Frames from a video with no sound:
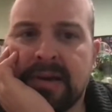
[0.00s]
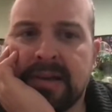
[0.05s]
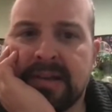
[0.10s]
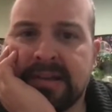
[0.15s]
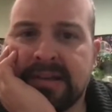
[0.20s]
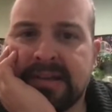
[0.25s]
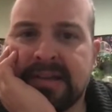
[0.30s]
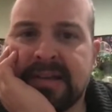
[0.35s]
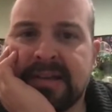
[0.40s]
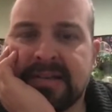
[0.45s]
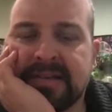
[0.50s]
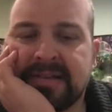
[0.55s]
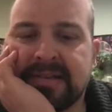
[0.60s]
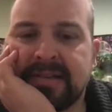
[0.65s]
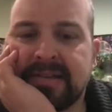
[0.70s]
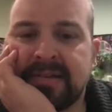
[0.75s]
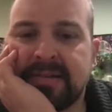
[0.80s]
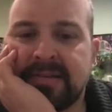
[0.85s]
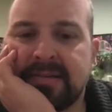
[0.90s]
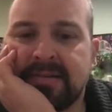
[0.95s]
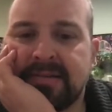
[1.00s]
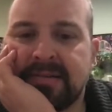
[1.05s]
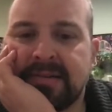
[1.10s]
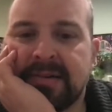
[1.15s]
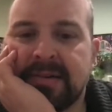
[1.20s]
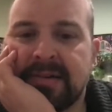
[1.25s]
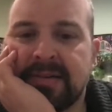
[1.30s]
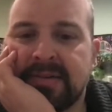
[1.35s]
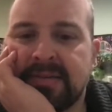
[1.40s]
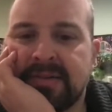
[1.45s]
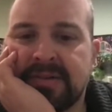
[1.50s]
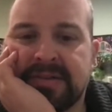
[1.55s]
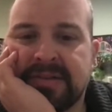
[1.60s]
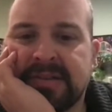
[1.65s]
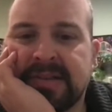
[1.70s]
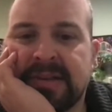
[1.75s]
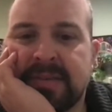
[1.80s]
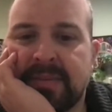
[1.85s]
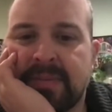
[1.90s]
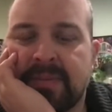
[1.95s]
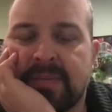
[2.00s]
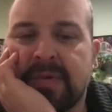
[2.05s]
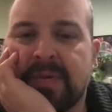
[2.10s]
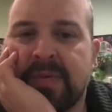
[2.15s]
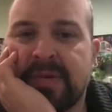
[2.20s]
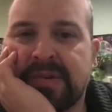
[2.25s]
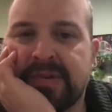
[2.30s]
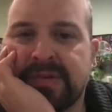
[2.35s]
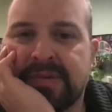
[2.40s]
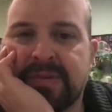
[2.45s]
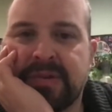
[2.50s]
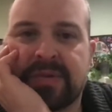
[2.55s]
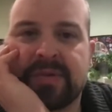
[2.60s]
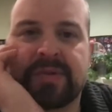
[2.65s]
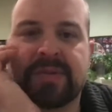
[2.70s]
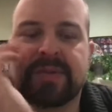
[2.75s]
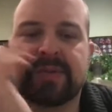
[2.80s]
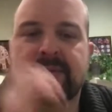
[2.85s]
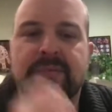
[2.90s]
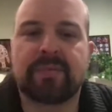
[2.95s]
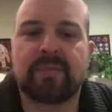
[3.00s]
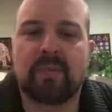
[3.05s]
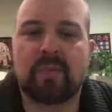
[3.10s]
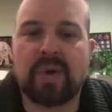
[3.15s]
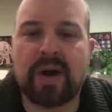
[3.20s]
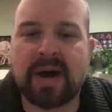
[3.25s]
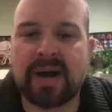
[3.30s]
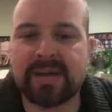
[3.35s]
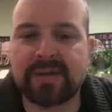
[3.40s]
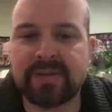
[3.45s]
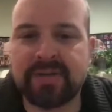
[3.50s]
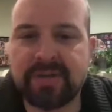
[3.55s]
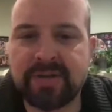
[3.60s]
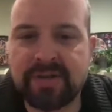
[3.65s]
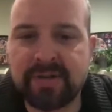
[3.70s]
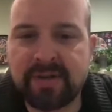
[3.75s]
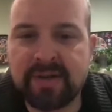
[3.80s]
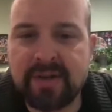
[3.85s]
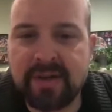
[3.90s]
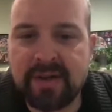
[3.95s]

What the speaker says: list of just like movies that you should watch.